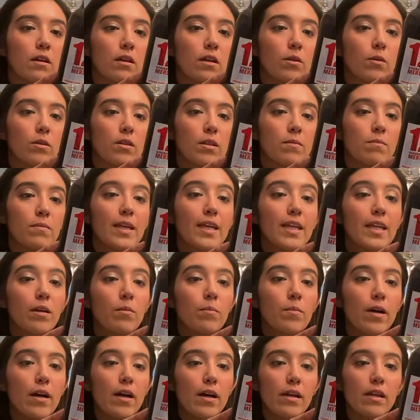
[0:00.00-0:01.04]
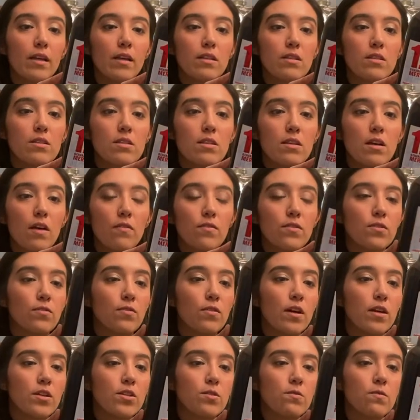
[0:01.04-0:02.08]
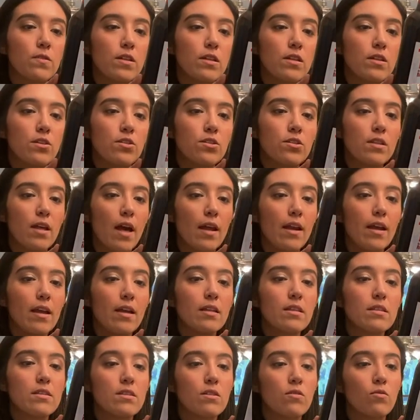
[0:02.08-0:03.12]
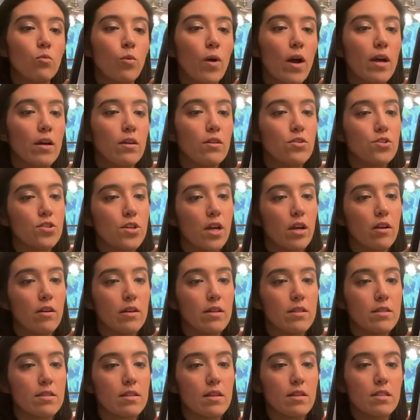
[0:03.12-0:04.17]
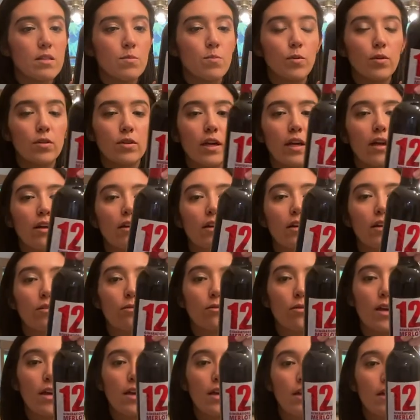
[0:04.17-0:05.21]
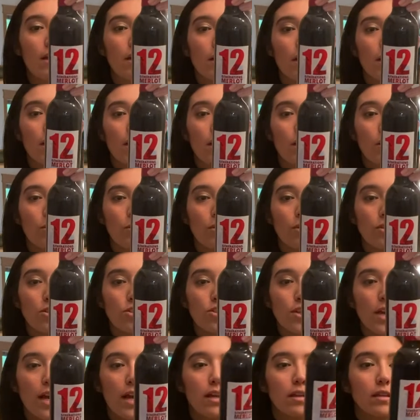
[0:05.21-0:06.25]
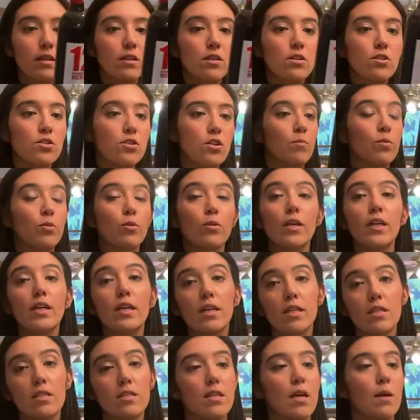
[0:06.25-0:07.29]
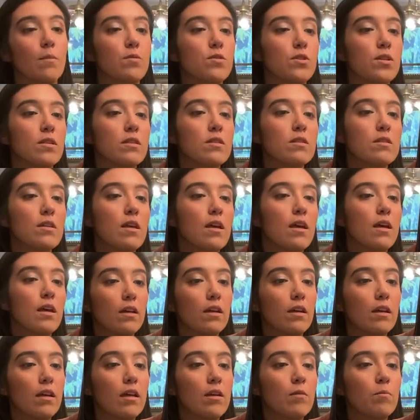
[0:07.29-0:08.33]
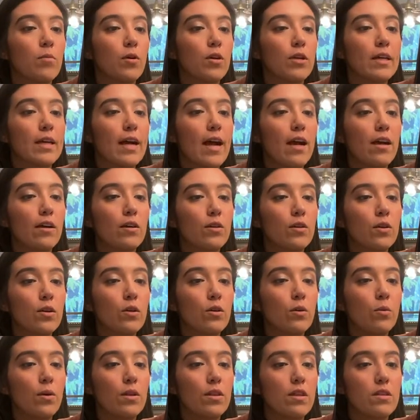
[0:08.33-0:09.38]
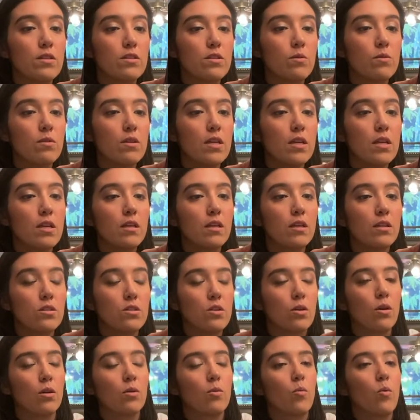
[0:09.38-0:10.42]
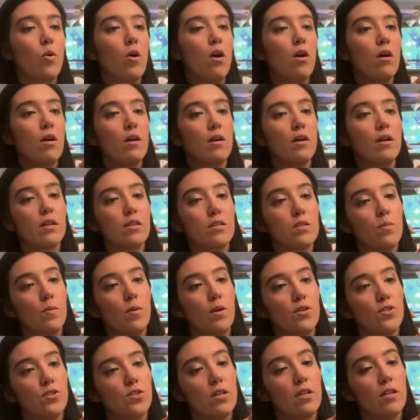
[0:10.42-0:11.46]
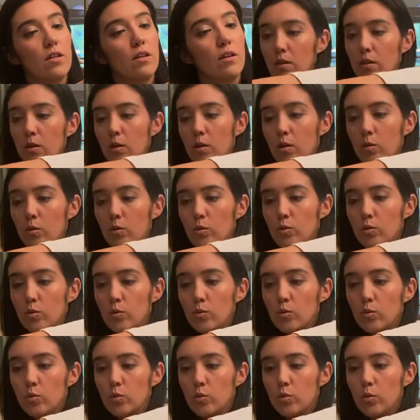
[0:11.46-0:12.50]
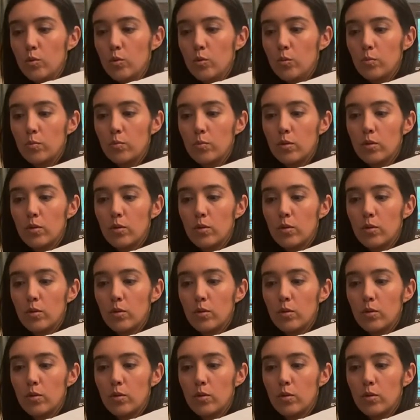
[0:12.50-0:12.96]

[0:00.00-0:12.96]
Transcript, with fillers: With a medium body and soft, fresh finish that hints of wild cherries, this Bulgarian red will challenge your preconceptions and beguile you with its unique terroir expression. Beautiful.